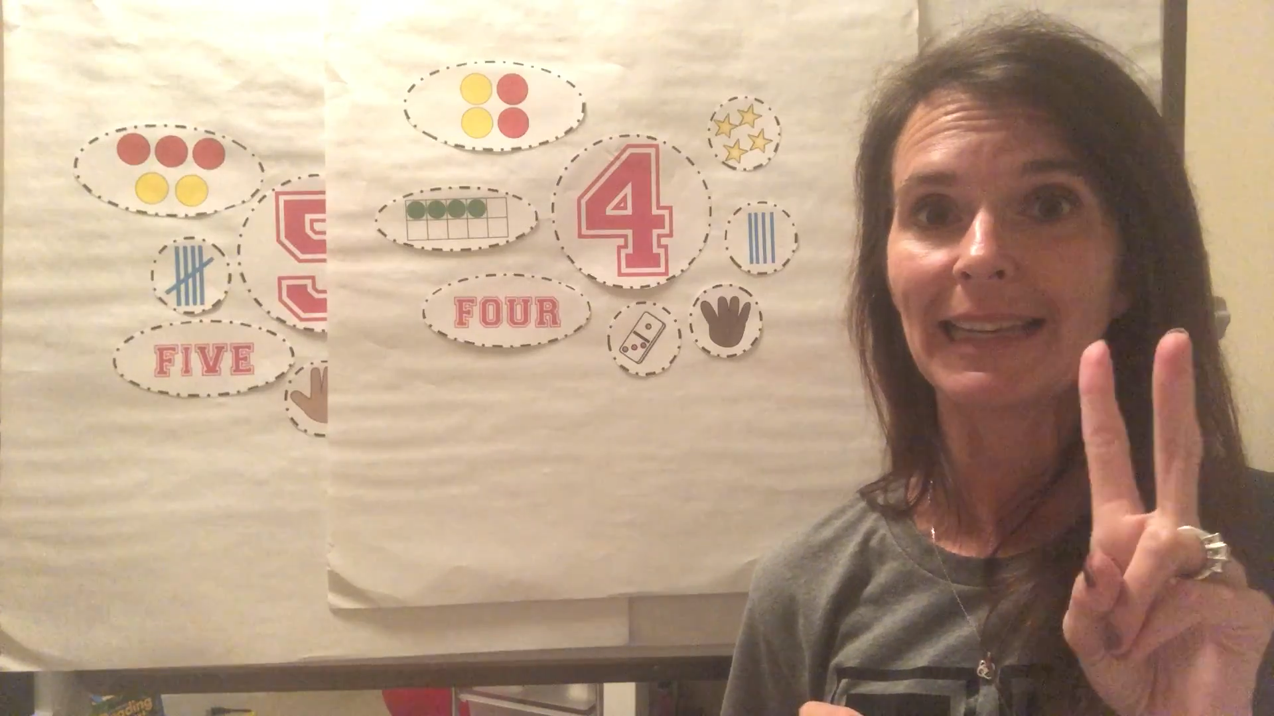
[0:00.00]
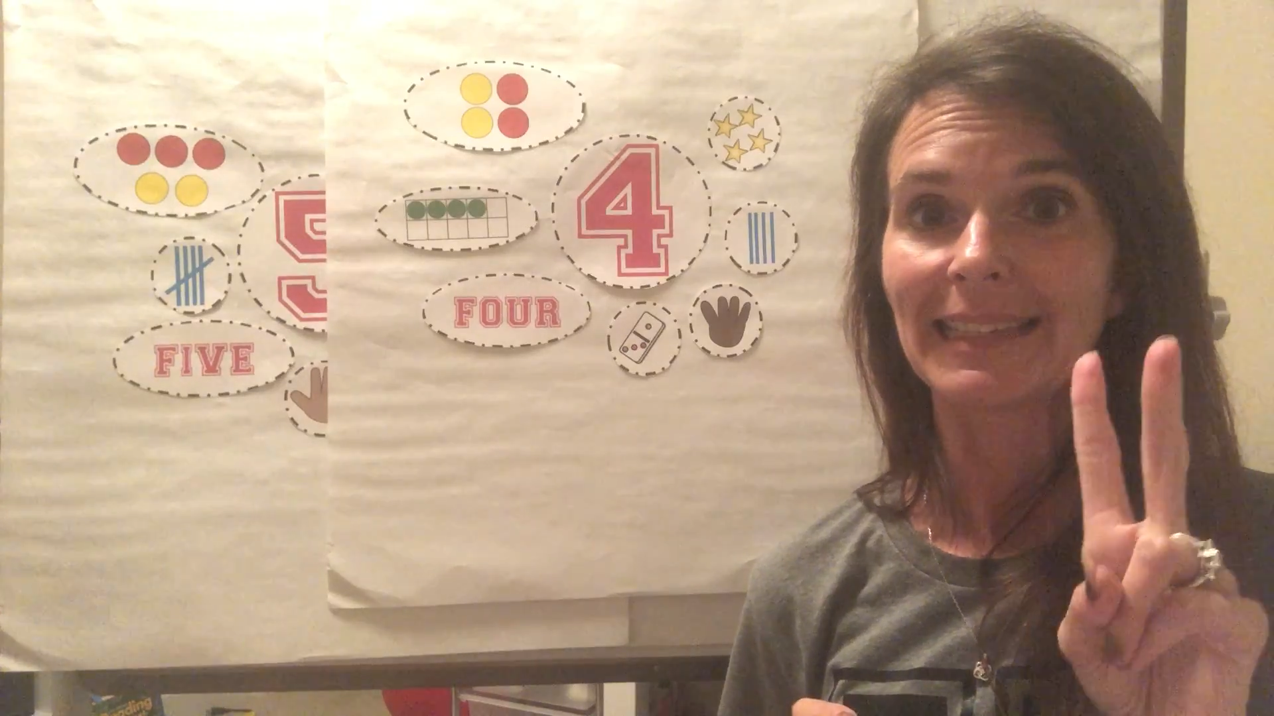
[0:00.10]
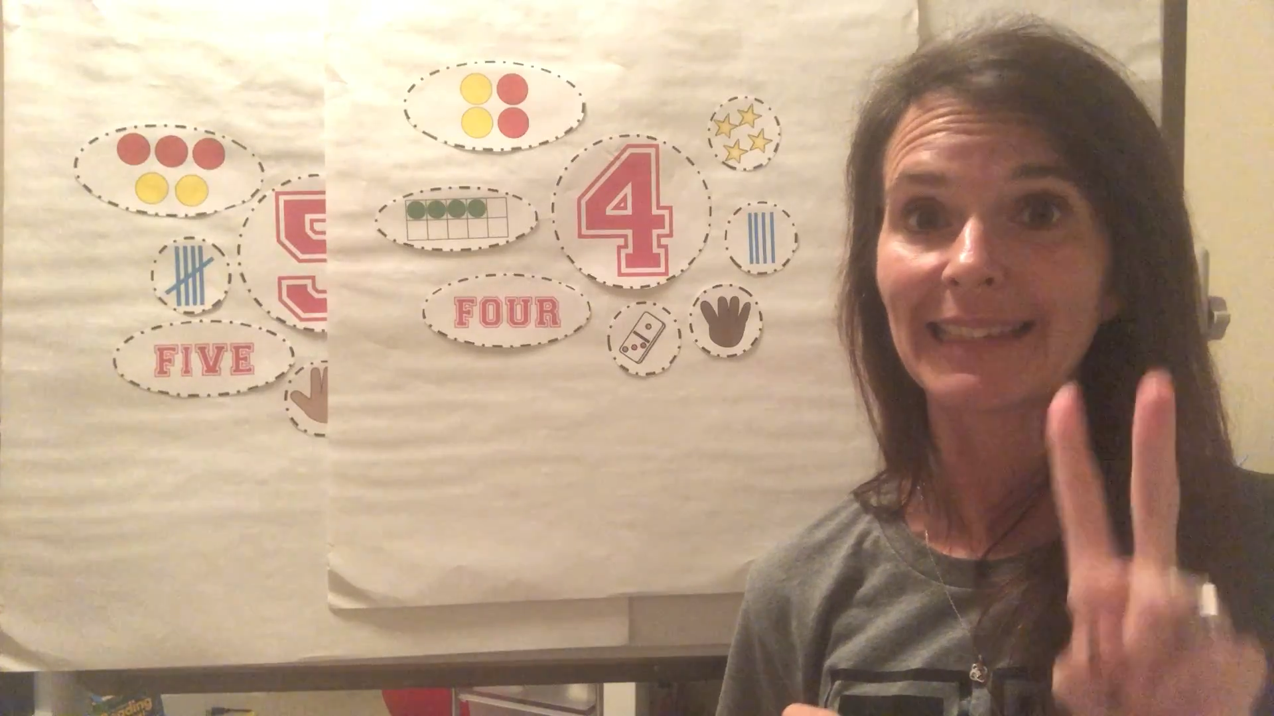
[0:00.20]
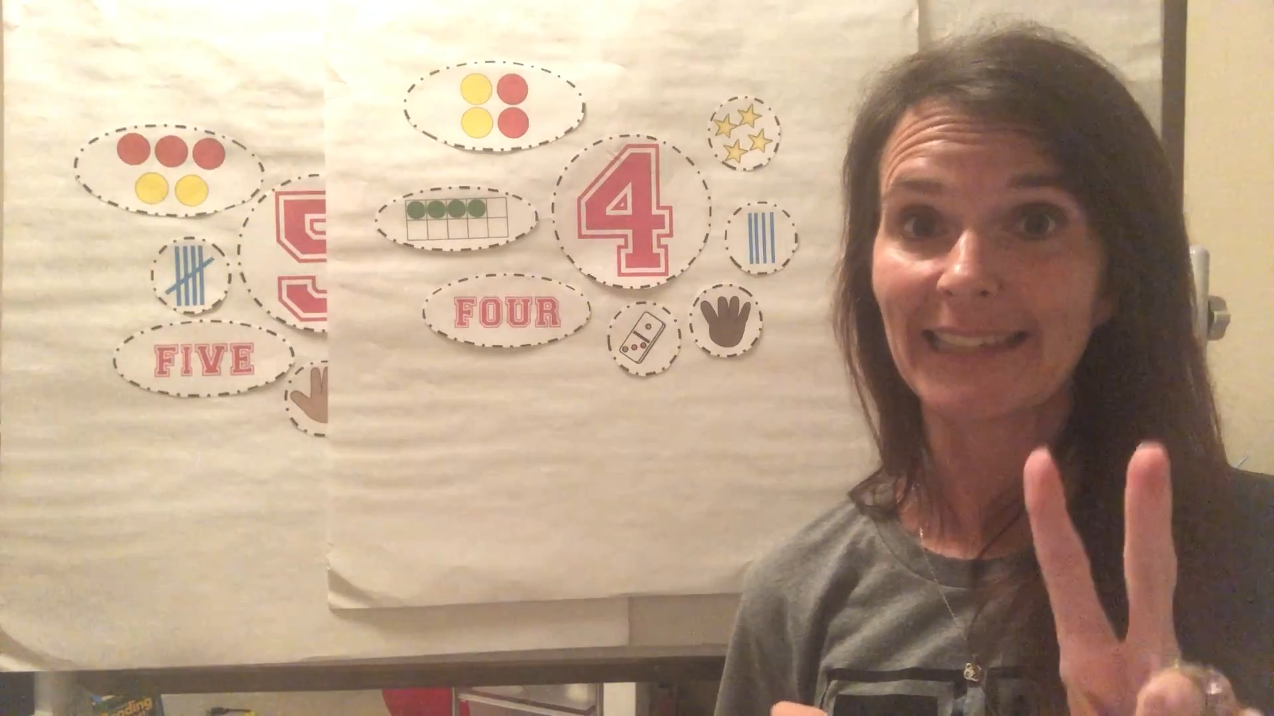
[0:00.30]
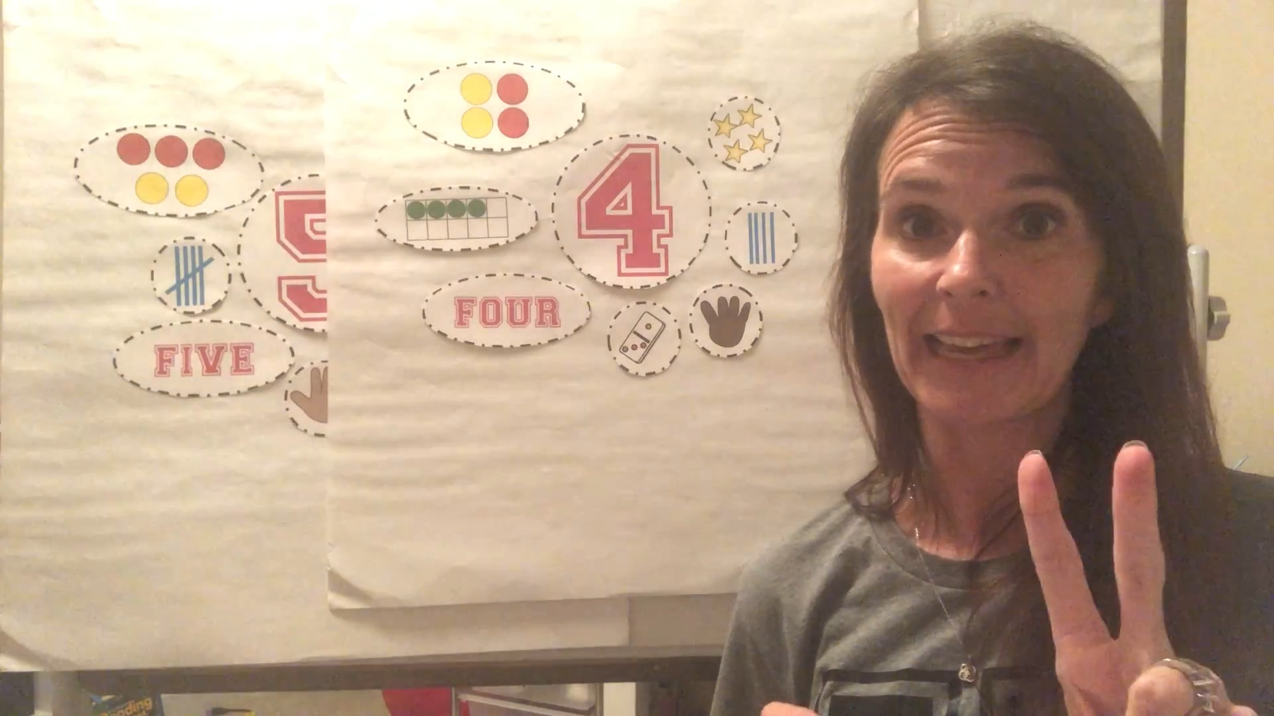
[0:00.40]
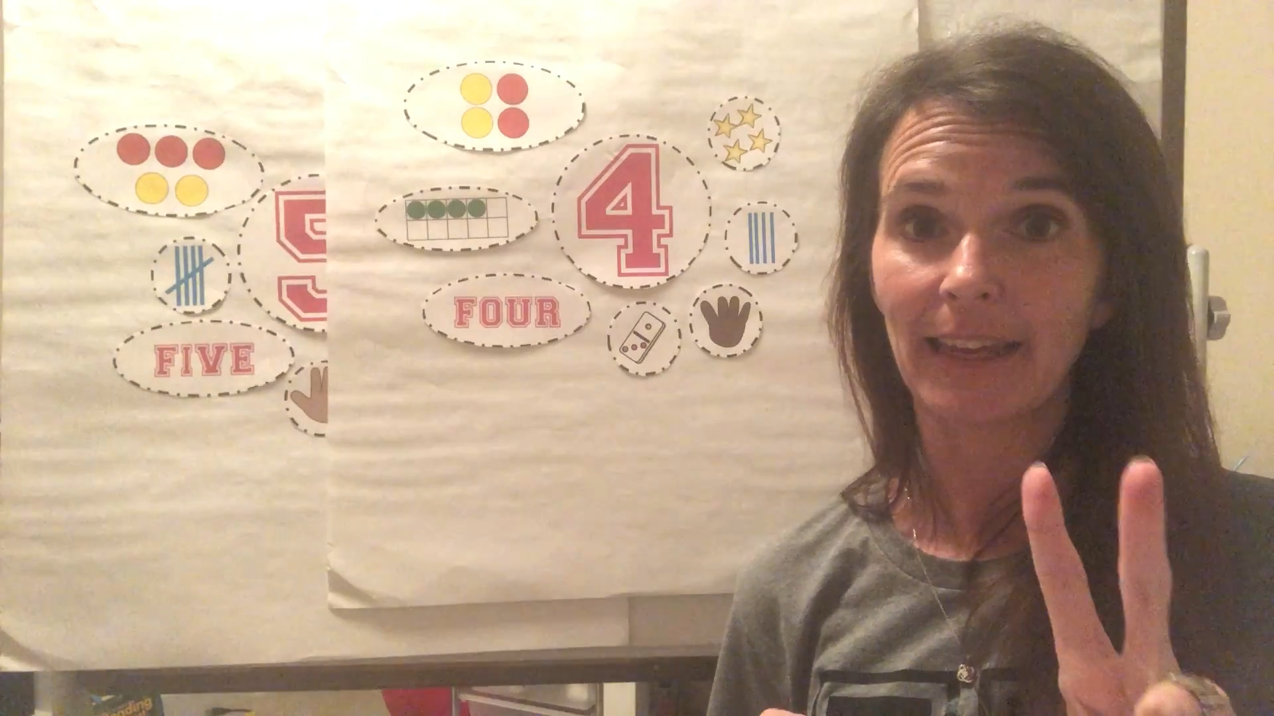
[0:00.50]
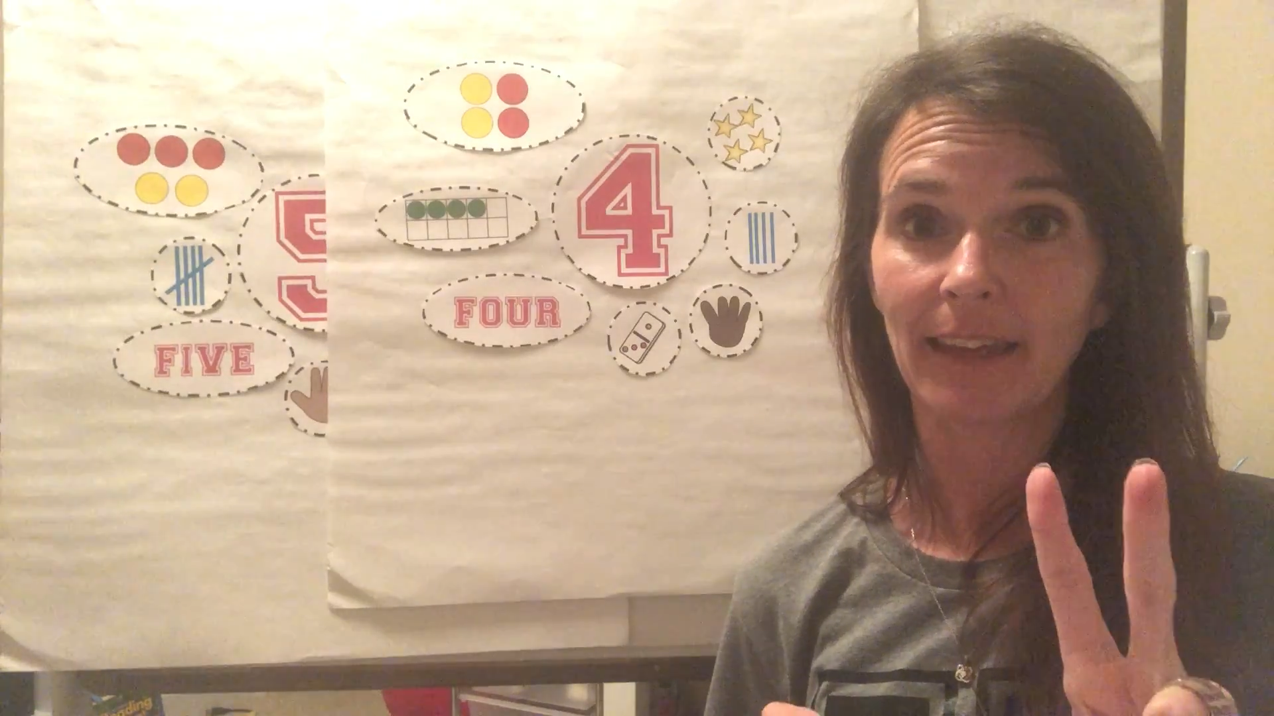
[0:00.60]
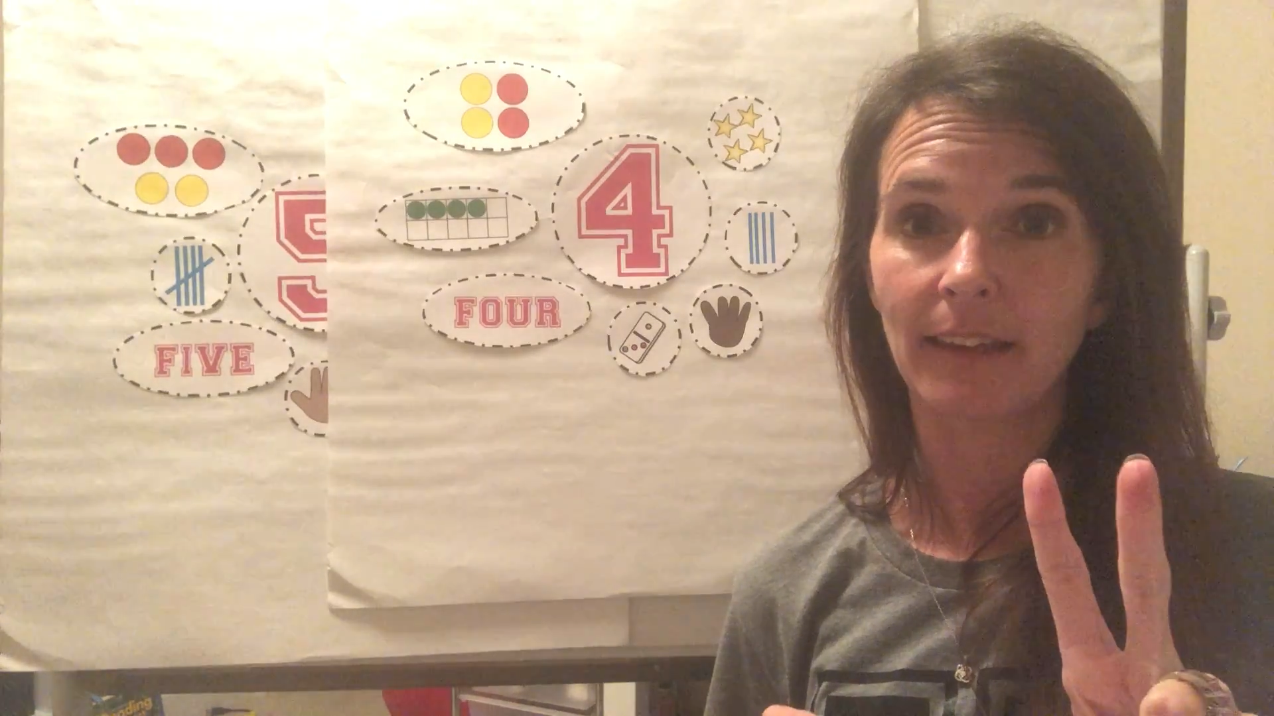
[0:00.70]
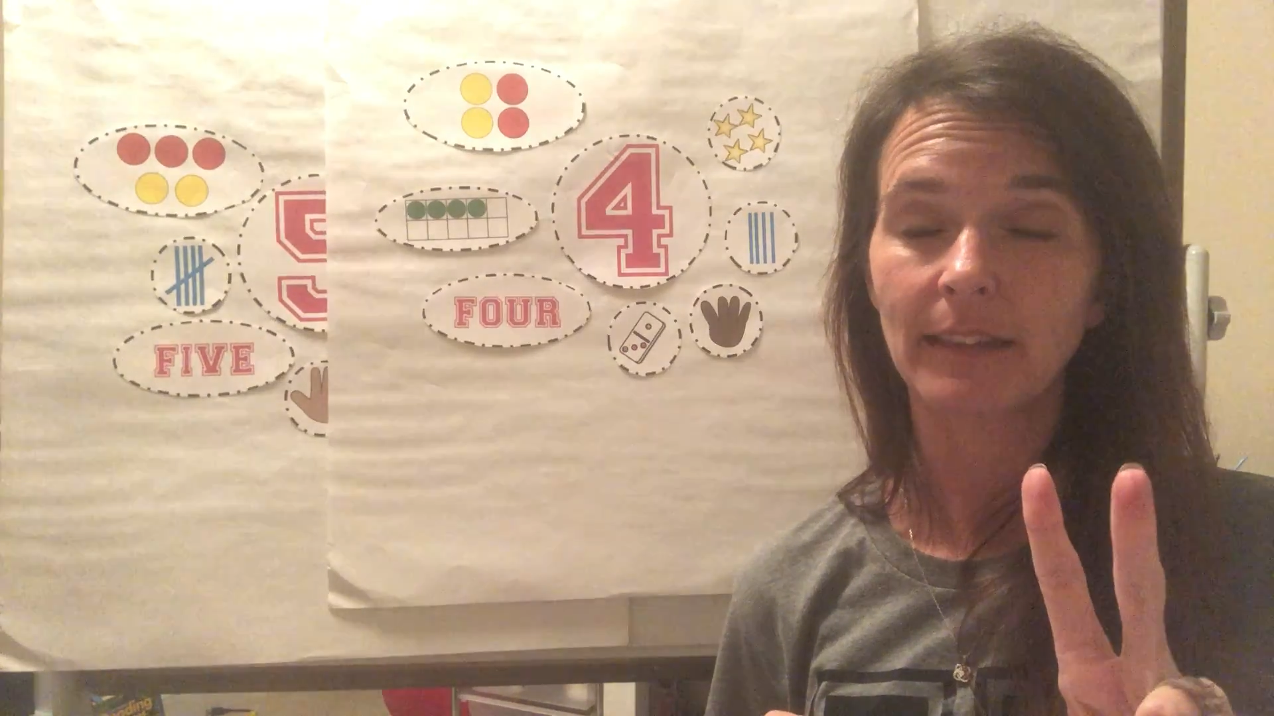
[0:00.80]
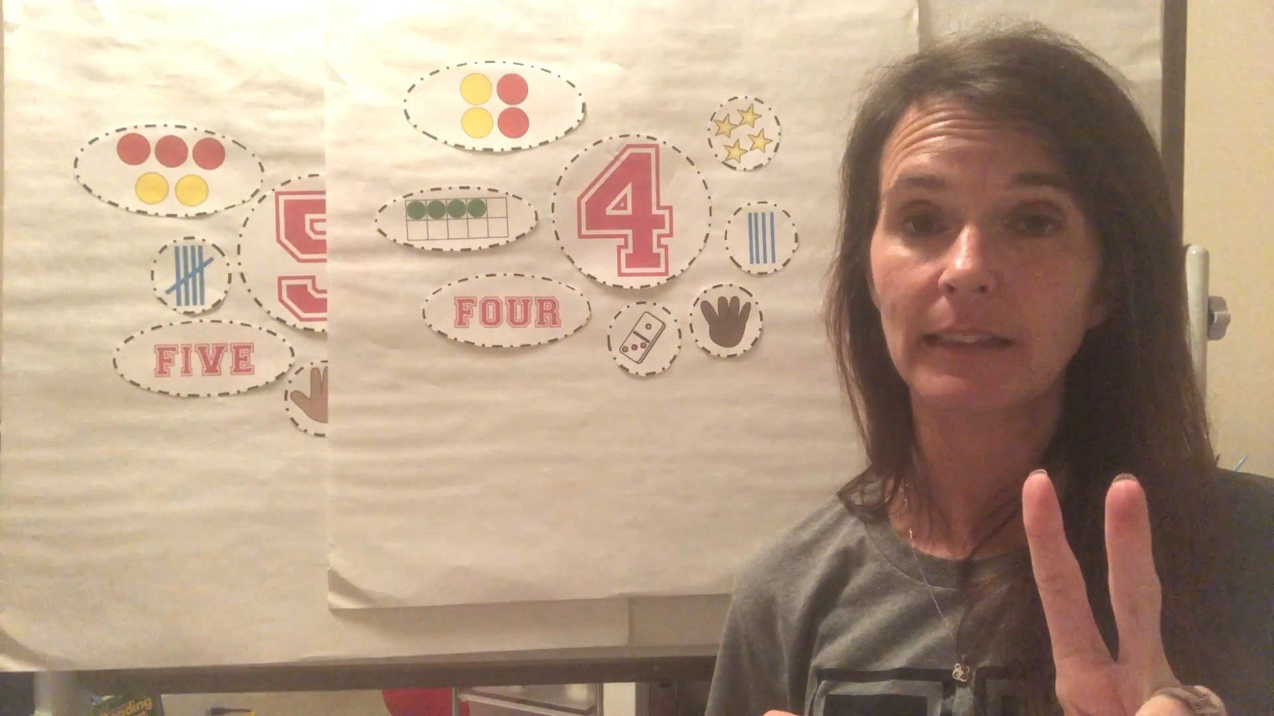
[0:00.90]

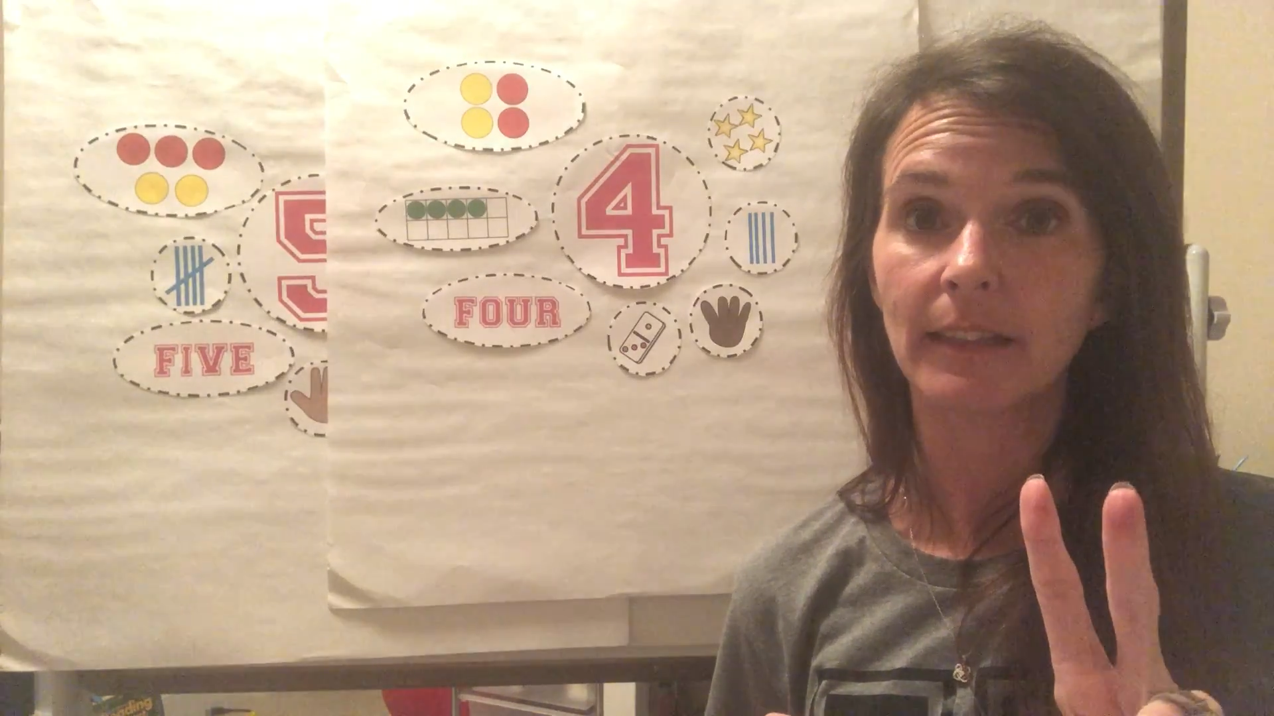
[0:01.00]
second,